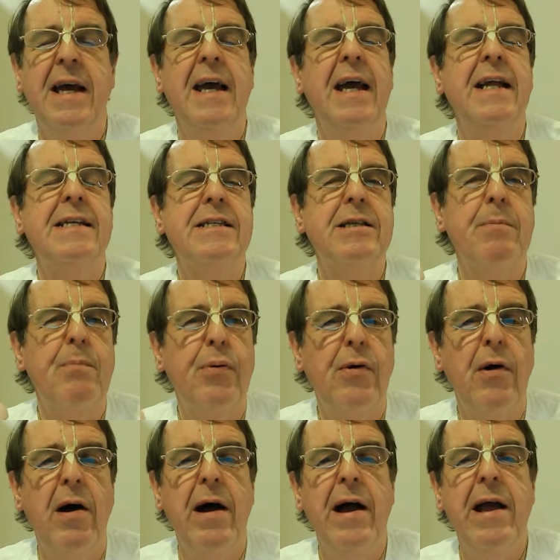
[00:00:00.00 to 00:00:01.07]
It's the
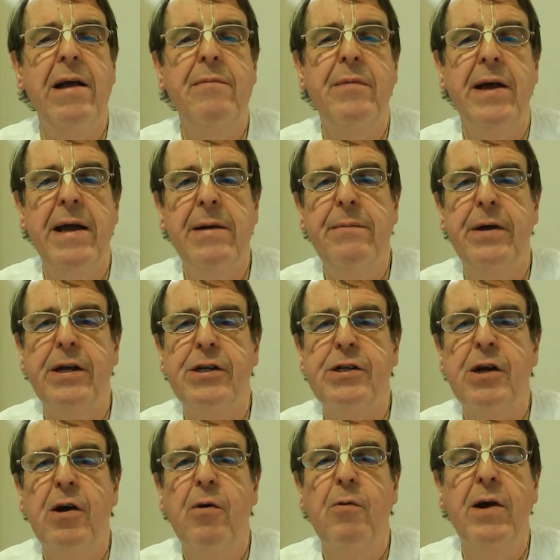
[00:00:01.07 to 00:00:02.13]
prime
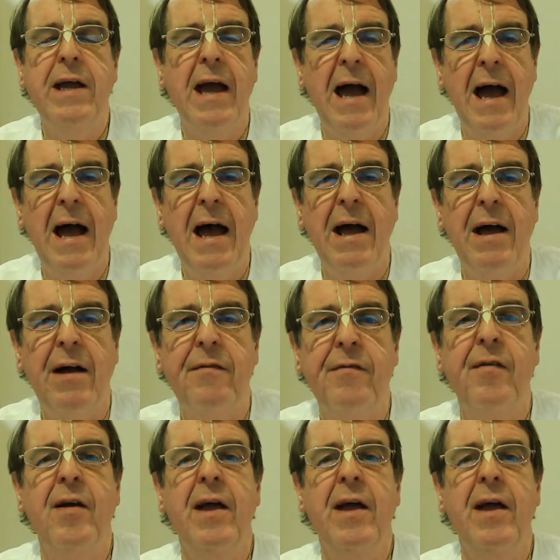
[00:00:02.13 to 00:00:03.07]
image we have